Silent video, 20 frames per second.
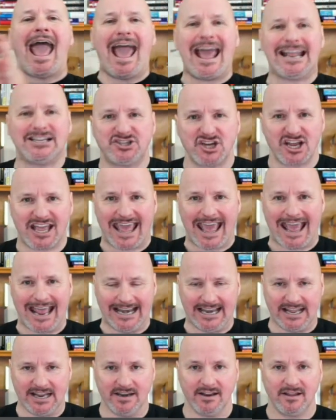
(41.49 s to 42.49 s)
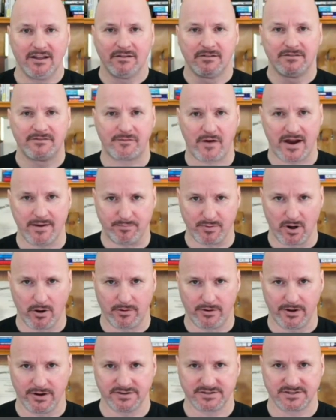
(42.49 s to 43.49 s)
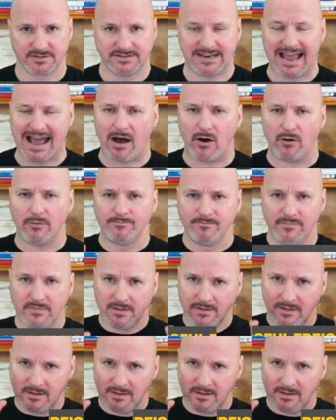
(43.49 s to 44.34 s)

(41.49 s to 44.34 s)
educated freight brokers. Now,